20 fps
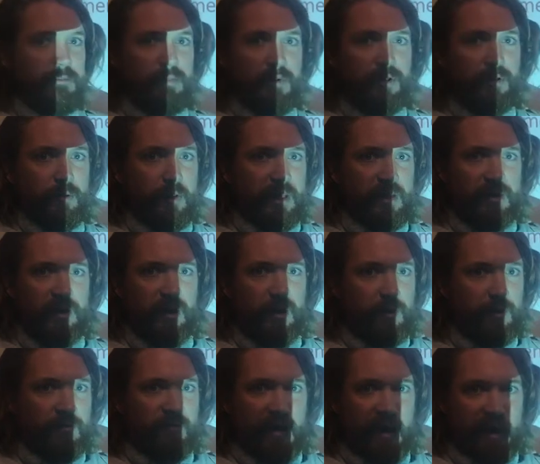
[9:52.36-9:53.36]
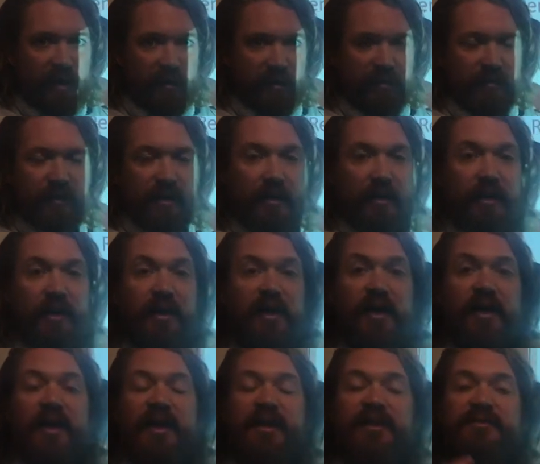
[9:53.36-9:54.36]
blue, indigo, and violet
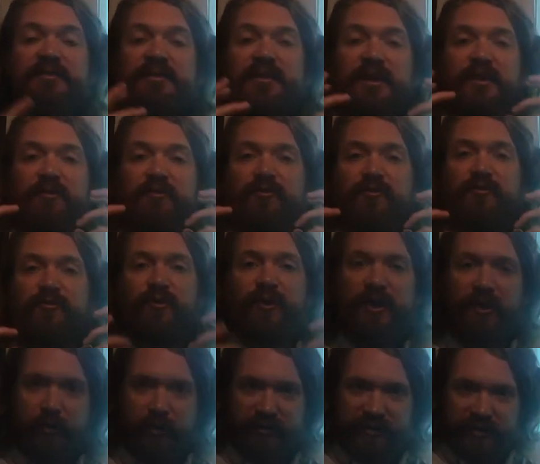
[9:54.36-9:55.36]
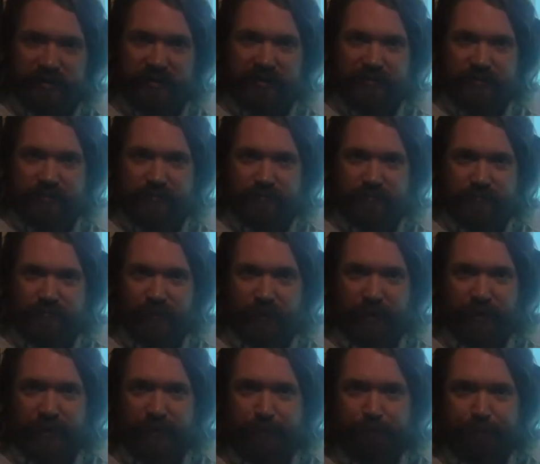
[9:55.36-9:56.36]
is their frequencies,
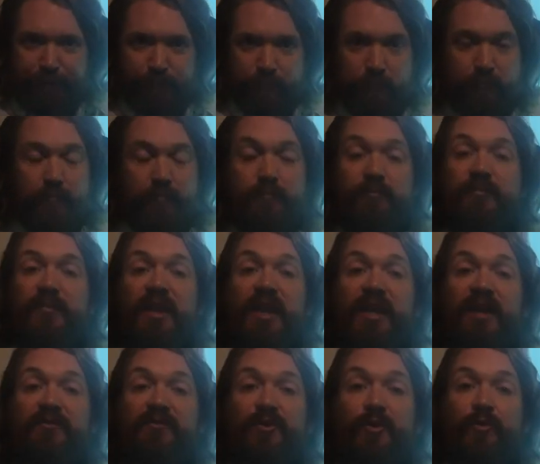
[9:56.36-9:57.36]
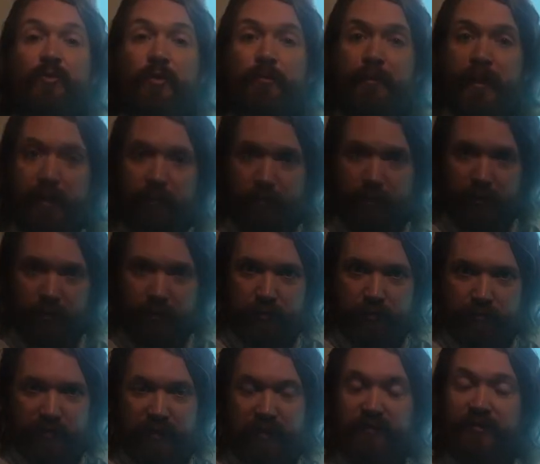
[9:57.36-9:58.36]
okay? If you remember,
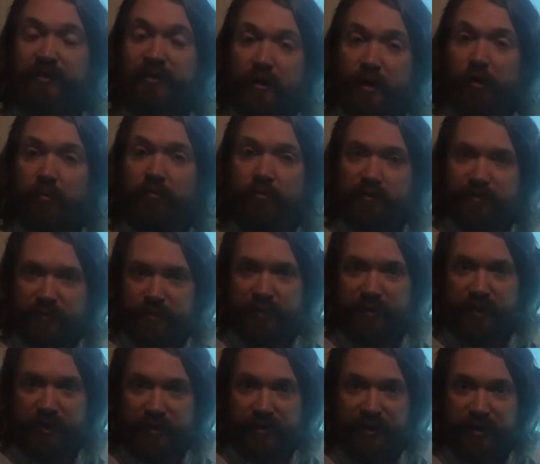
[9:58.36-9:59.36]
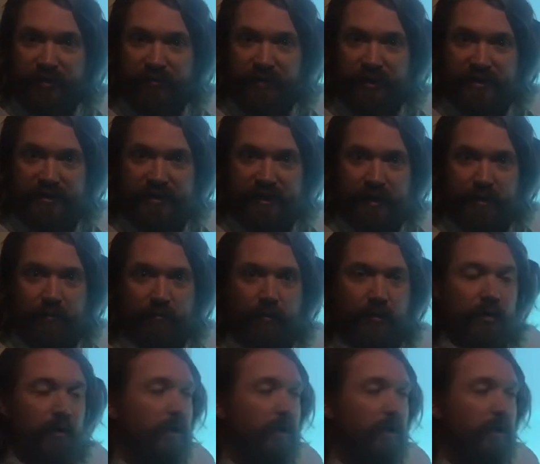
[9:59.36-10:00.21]
if you don't, this would be a good thing to write down.